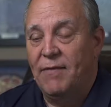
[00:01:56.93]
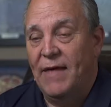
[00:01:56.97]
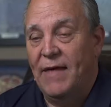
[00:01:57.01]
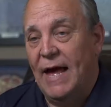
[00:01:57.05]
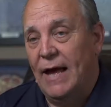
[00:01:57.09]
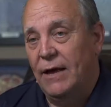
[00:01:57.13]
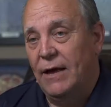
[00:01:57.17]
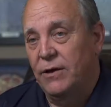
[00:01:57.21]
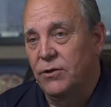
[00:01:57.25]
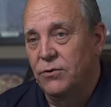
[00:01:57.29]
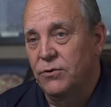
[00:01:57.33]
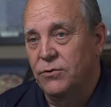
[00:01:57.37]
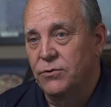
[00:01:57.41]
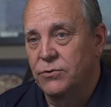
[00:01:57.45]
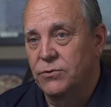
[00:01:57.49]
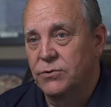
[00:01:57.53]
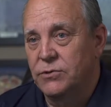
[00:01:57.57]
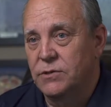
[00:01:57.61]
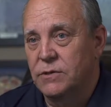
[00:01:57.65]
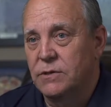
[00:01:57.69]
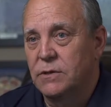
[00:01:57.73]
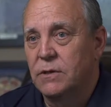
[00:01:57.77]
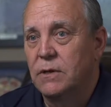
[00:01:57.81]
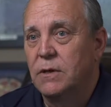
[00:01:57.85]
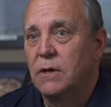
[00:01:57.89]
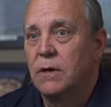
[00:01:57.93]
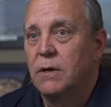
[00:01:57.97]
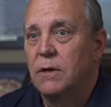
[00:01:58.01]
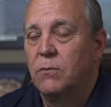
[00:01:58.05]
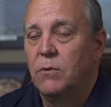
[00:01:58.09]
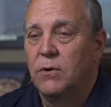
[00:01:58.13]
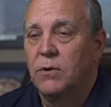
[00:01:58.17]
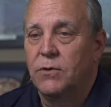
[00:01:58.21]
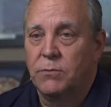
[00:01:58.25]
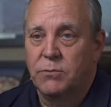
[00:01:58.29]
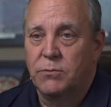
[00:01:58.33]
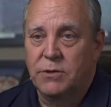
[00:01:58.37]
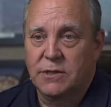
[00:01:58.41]
that use
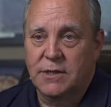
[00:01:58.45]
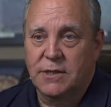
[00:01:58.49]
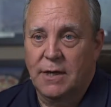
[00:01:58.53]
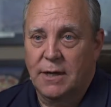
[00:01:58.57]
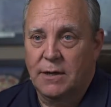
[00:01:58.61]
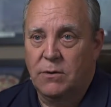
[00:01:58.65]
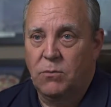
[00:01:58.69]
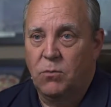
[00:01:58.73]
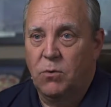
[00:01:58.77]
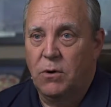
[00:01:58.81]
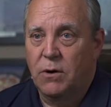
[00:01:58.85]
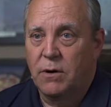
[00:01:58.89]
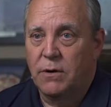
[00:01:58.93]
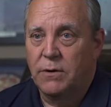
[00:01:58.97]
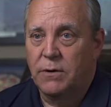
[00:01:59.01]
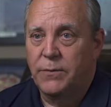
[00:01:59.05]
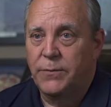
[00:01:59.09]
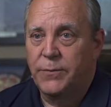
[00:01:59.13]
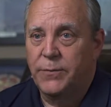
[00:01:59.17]
with the recycled water.